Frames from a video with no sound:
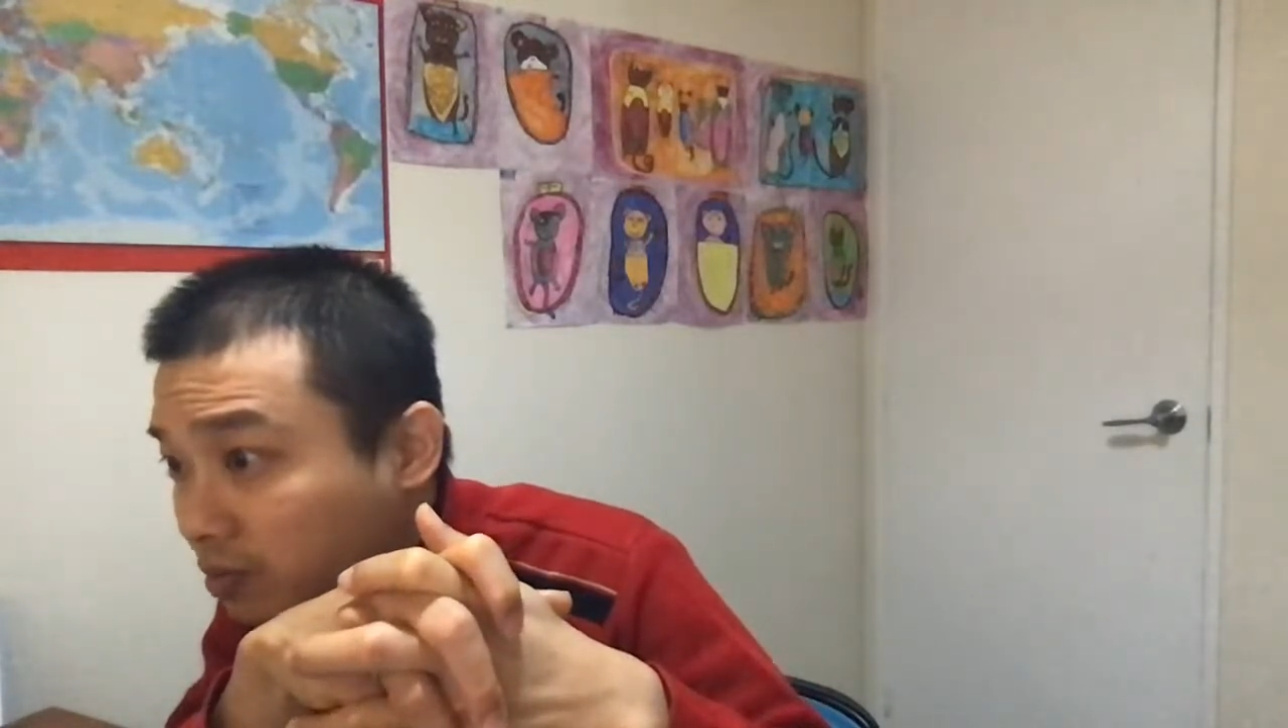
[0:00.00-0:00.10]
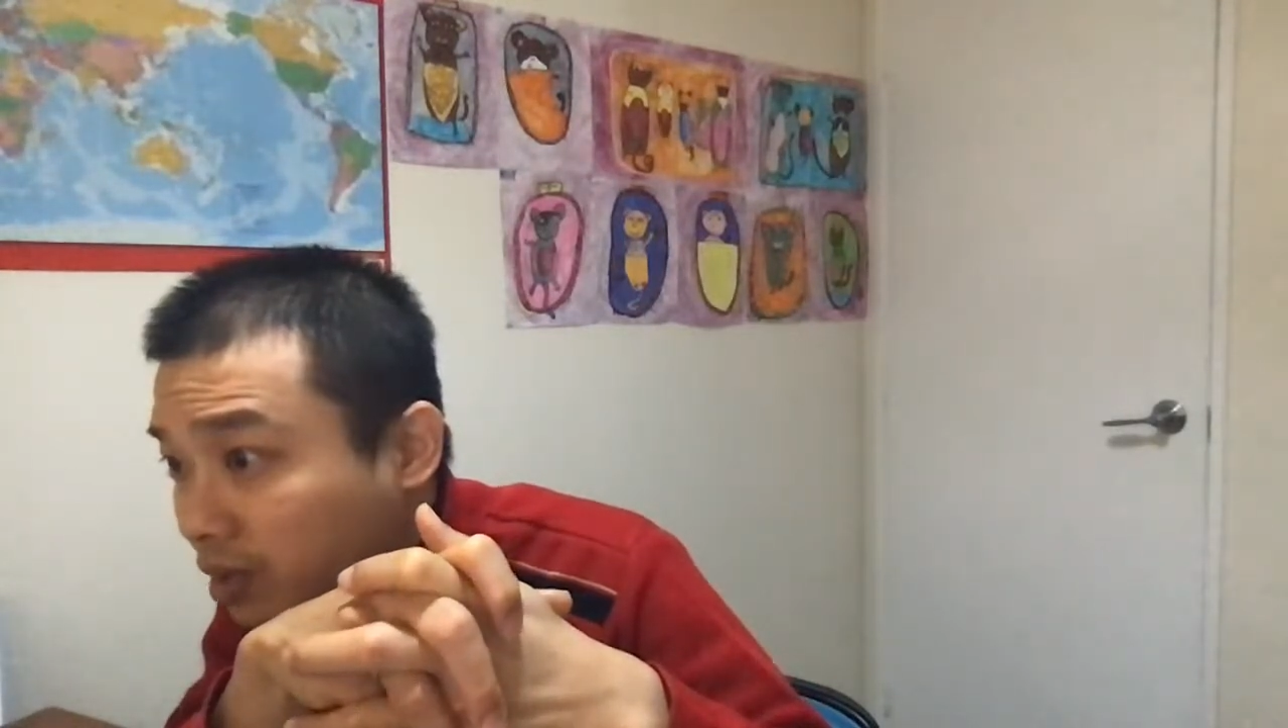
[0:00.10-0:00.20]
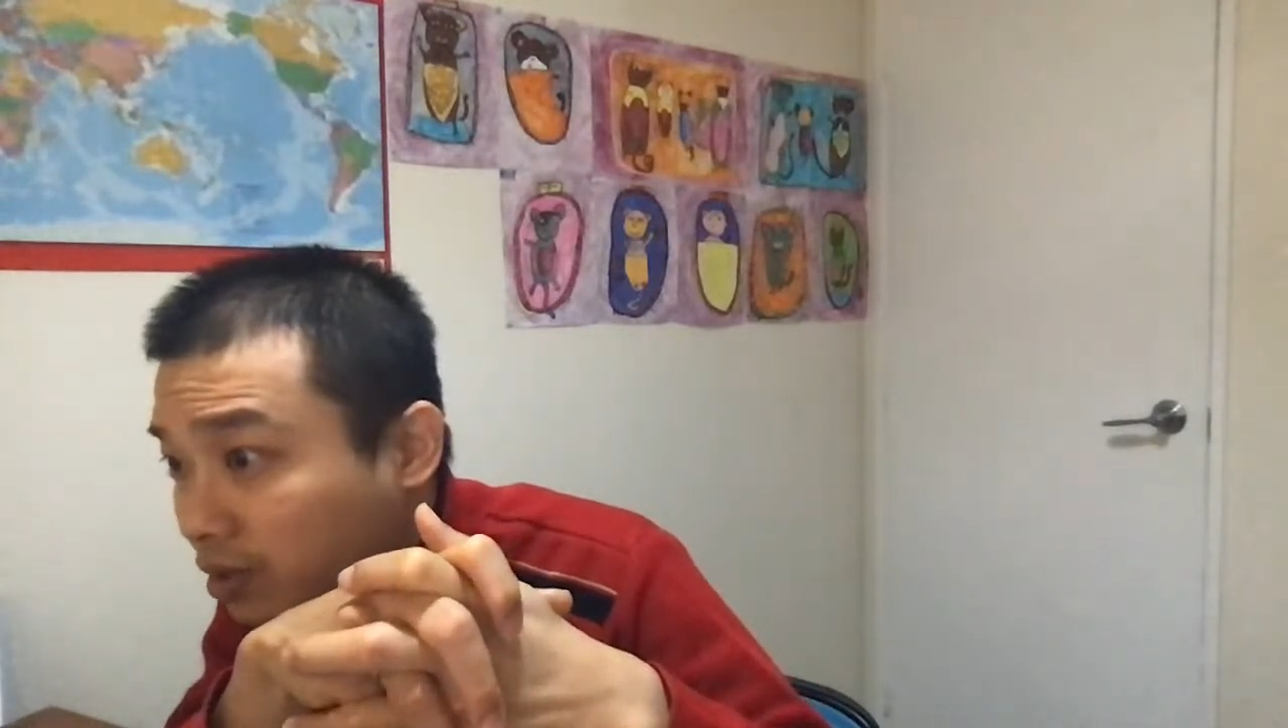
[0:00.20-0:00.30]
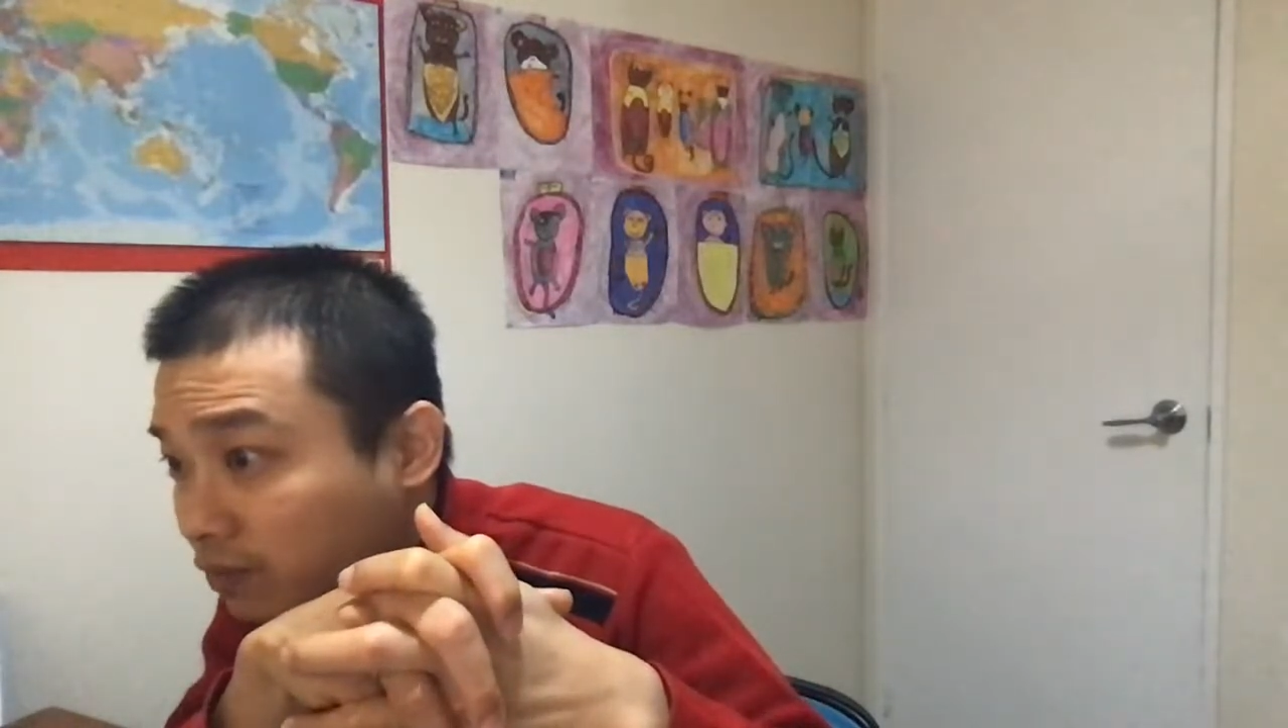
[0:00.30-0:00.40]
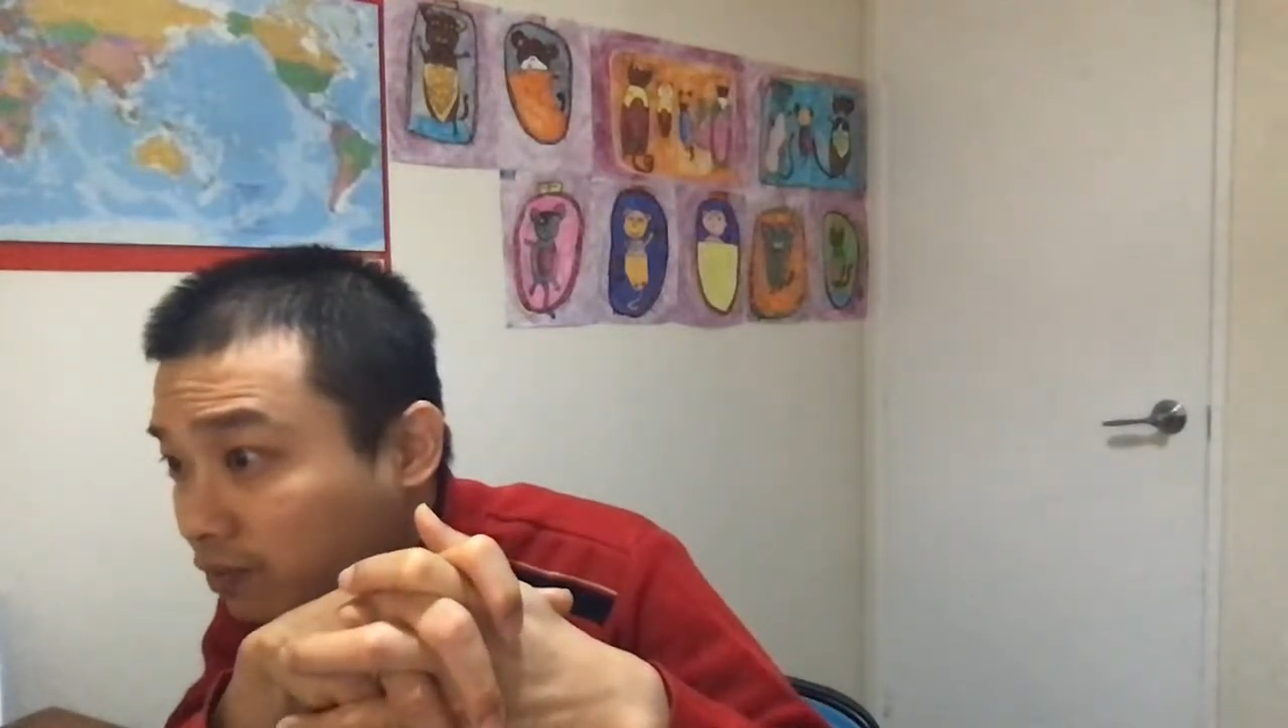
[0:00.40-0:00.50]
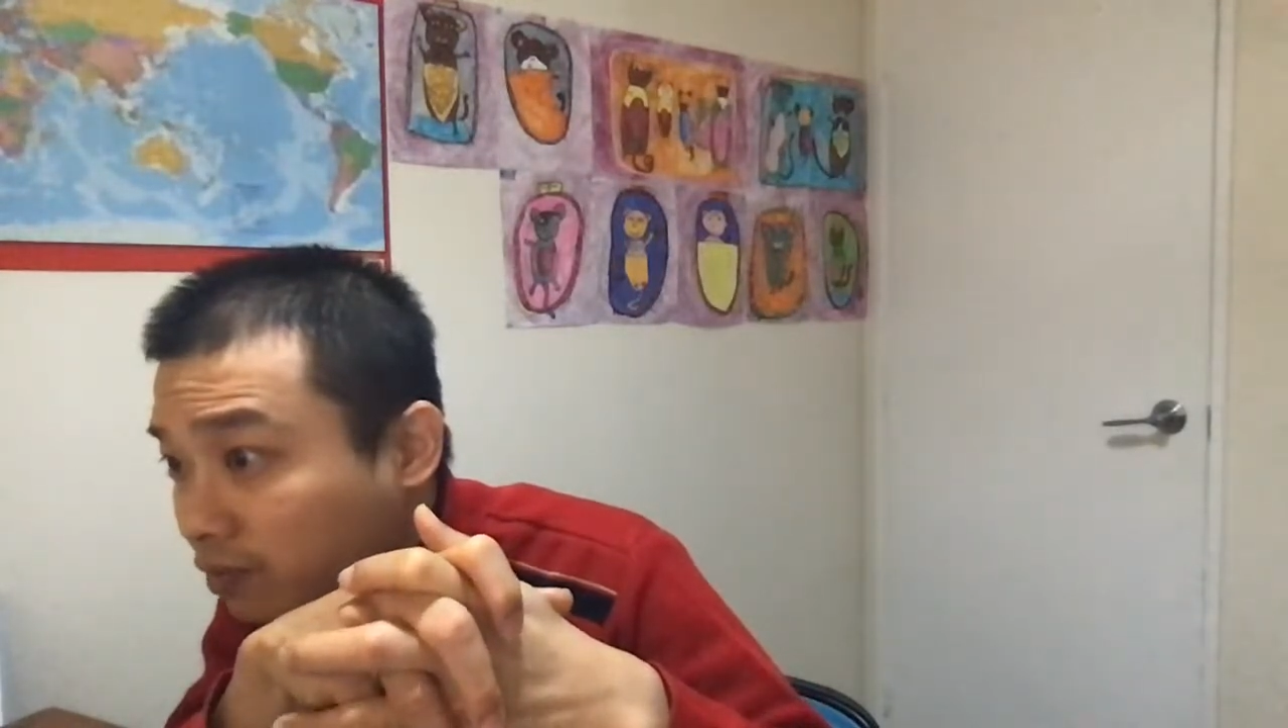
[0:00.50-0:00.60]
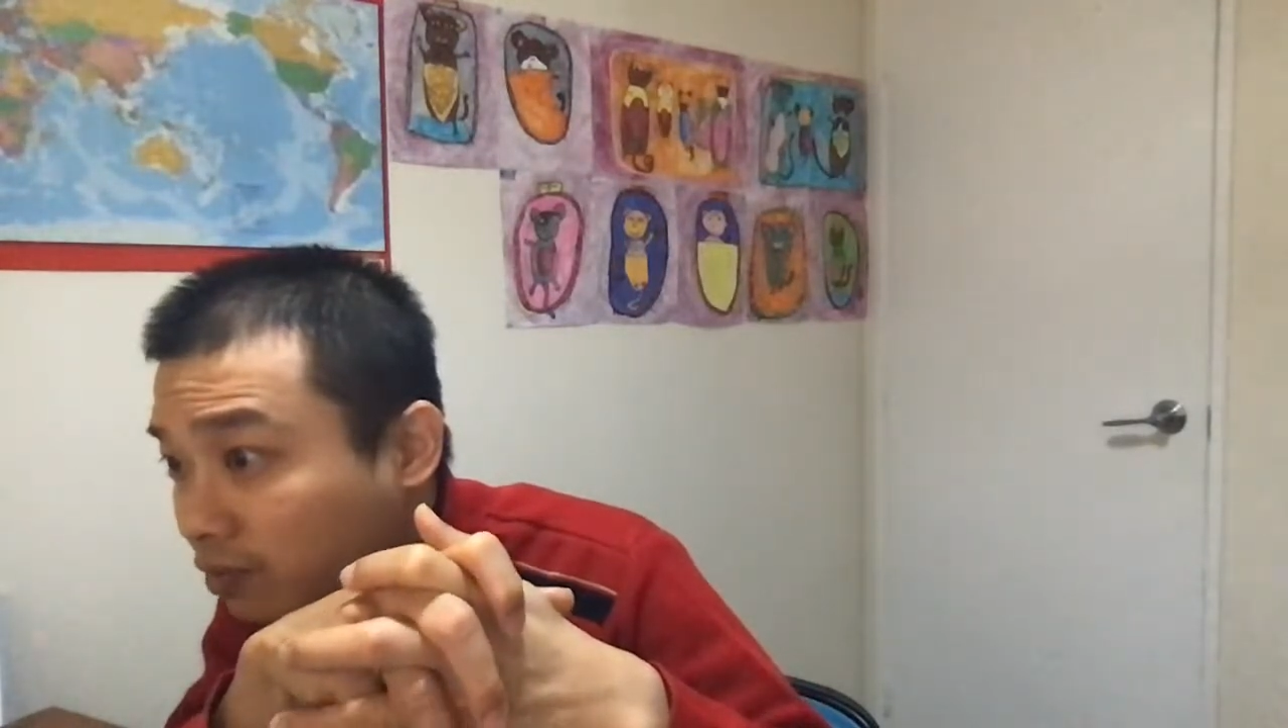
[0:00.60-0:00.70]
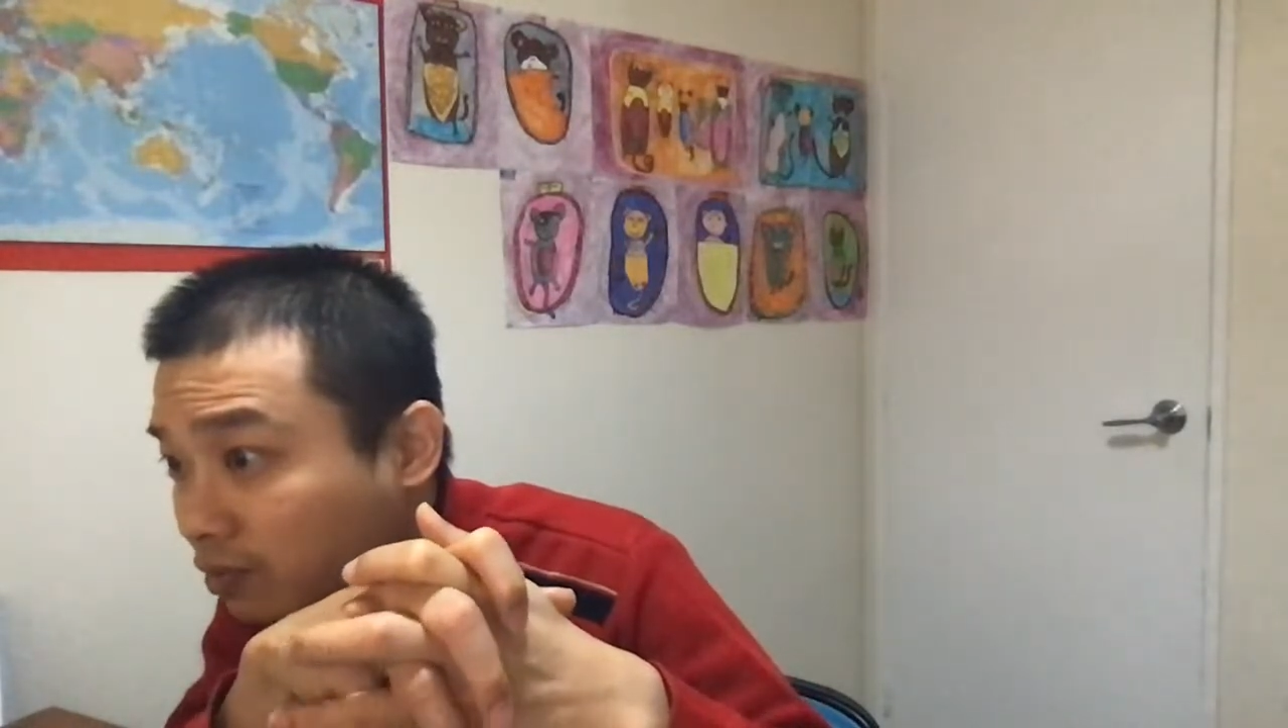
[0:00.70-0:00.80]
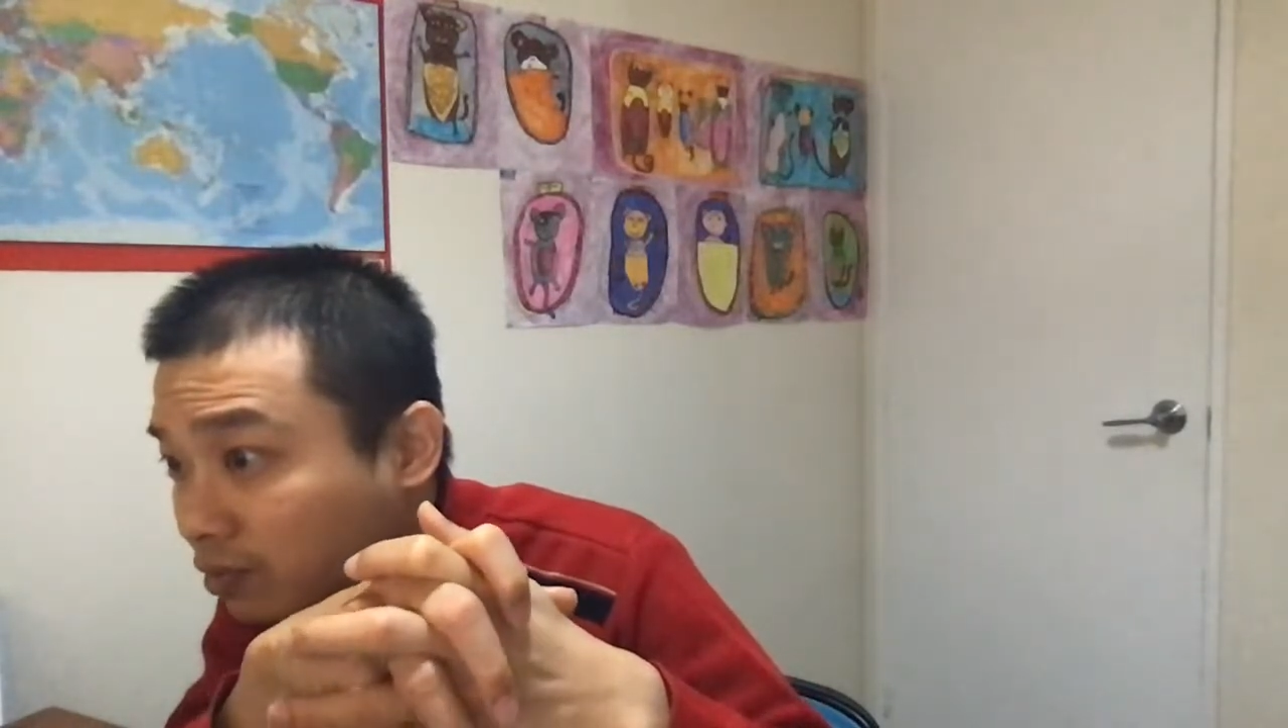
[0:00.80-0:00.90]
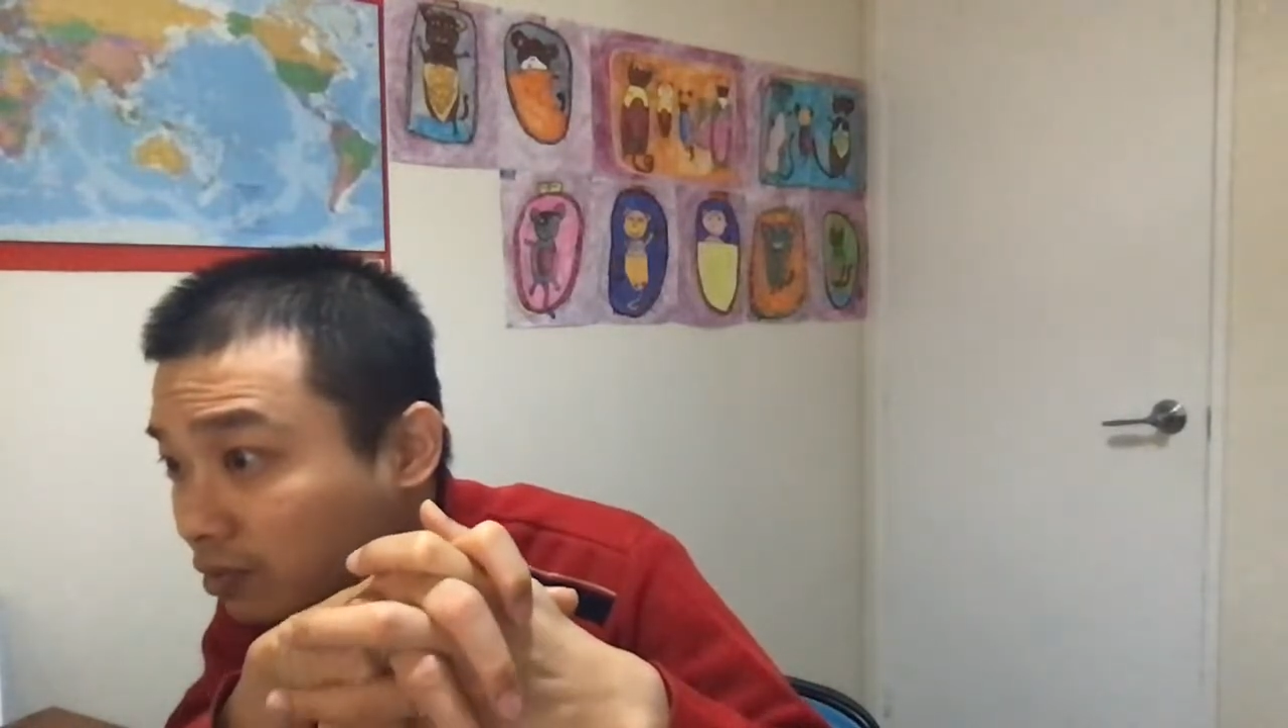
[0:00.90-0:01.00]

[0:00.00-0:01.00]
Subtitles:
bad for